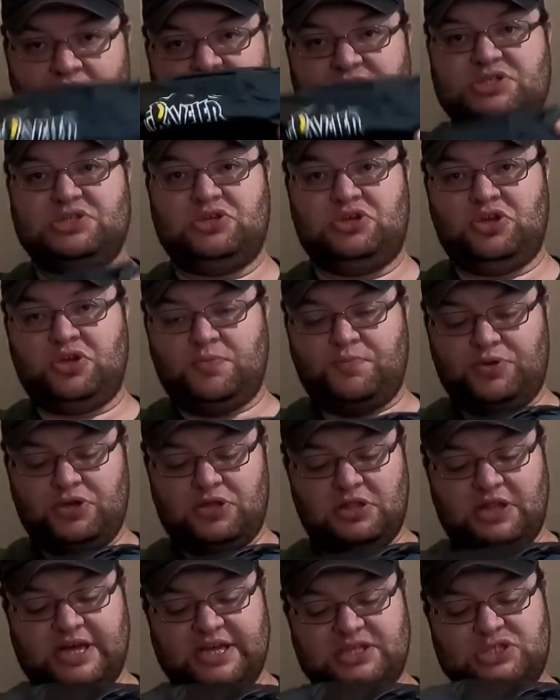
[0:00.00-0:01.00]
so you can
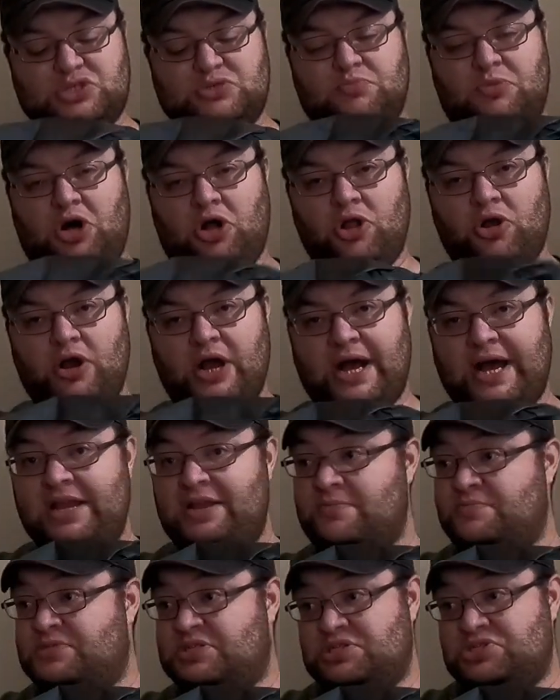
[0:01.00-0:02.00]
put like smaller
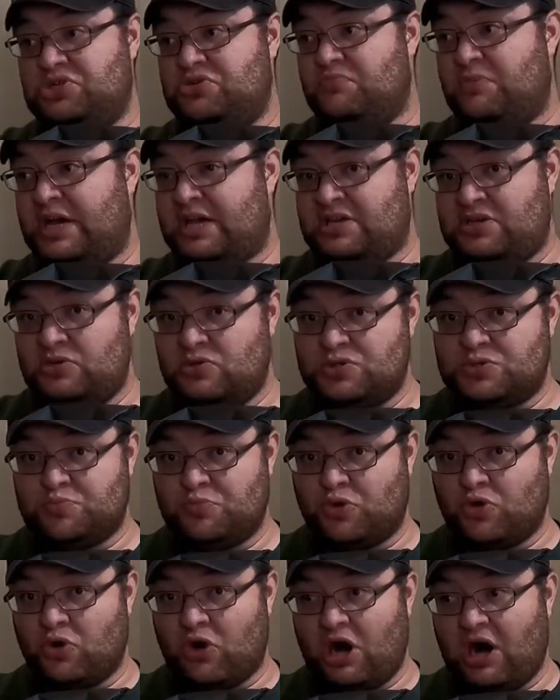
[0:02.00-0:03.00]
items that you might use
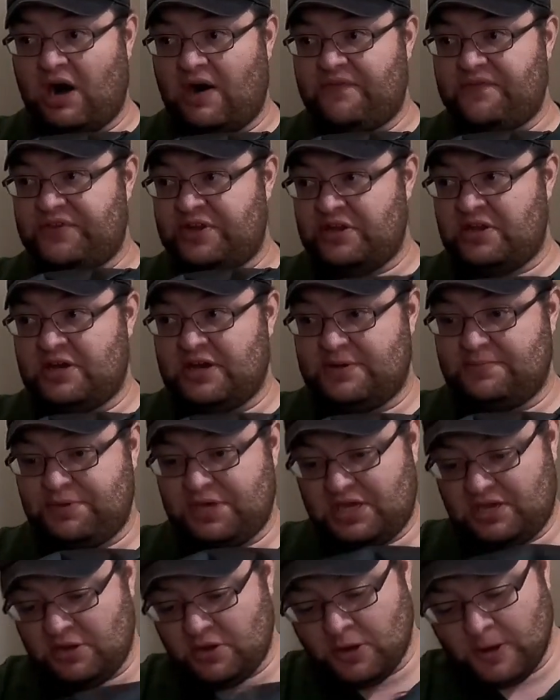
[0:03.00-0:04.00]
more often up
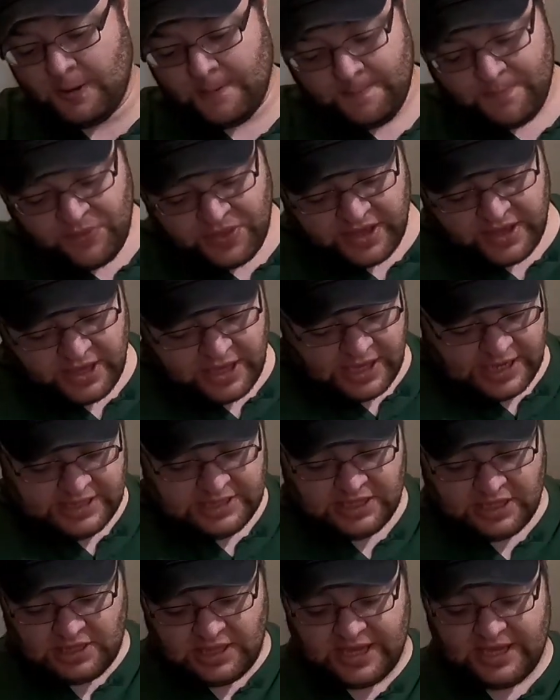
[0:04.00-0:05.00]
here,
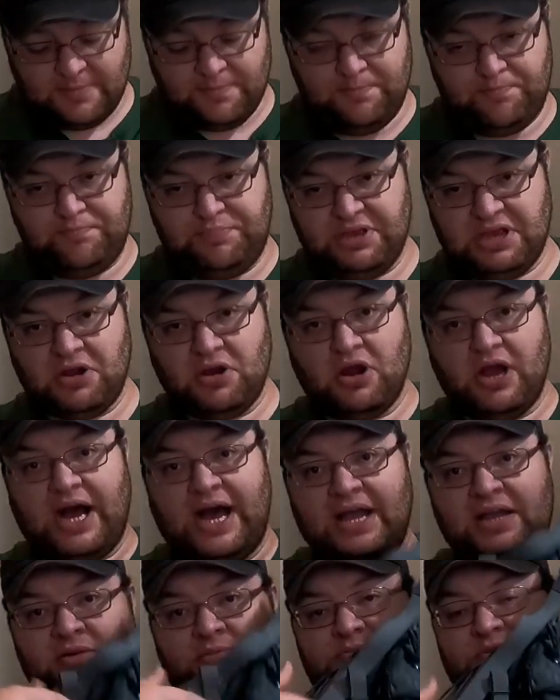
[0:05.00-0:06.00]
and then like bigger
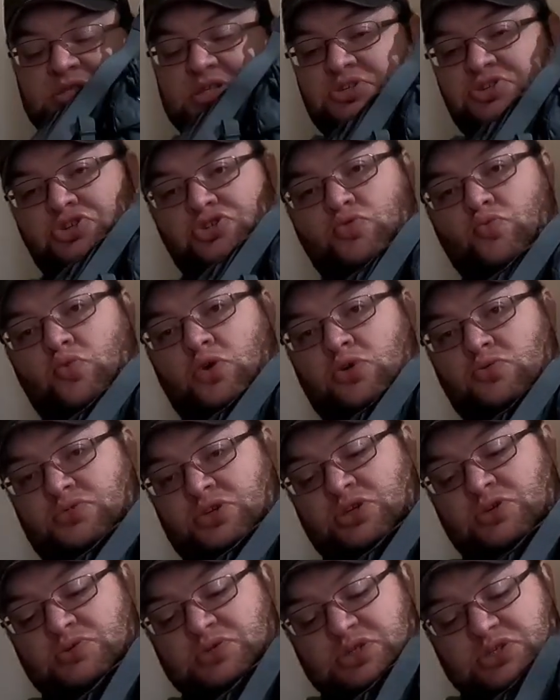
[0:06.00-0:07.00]
items that you won't
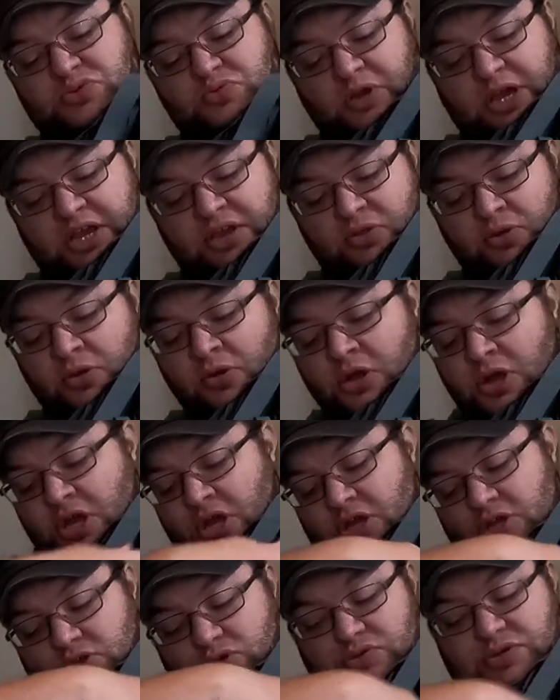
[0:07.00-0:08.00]
use as regular,
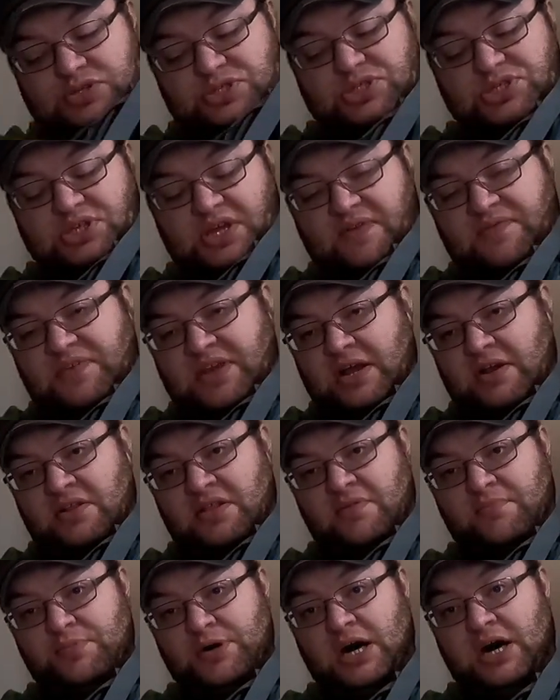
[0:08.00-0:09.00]
you can stuff down
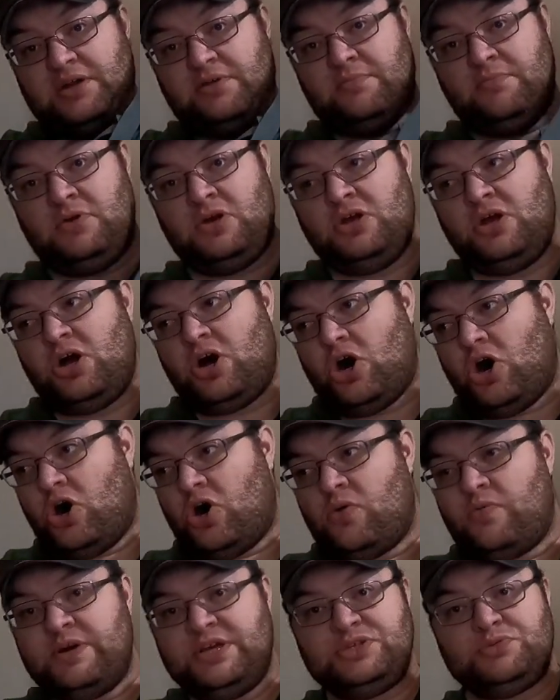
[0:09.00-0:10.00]
in the bottom.
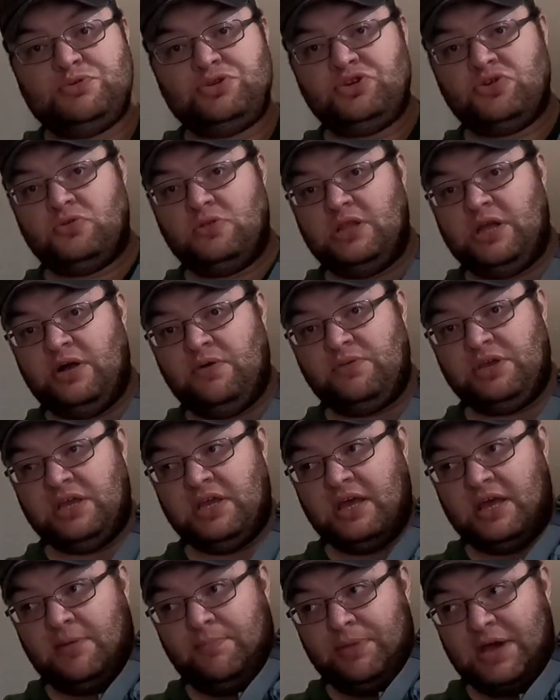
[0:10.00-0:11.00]
Always when you're
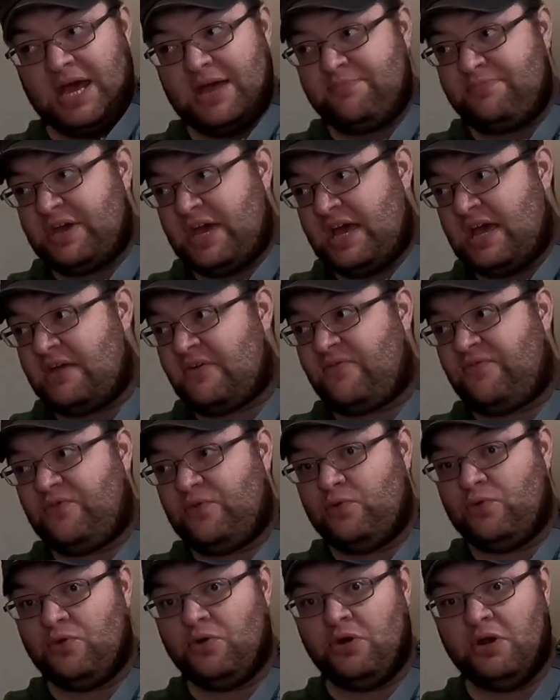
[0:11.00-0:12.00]
loading a backpack
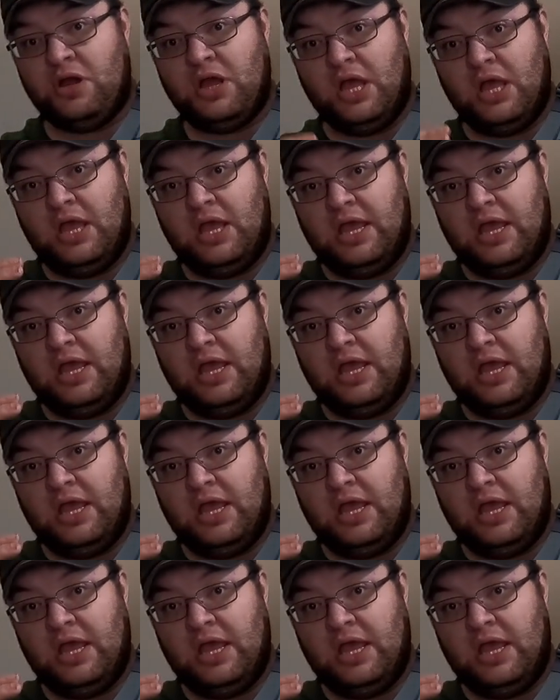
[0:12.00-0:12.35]
for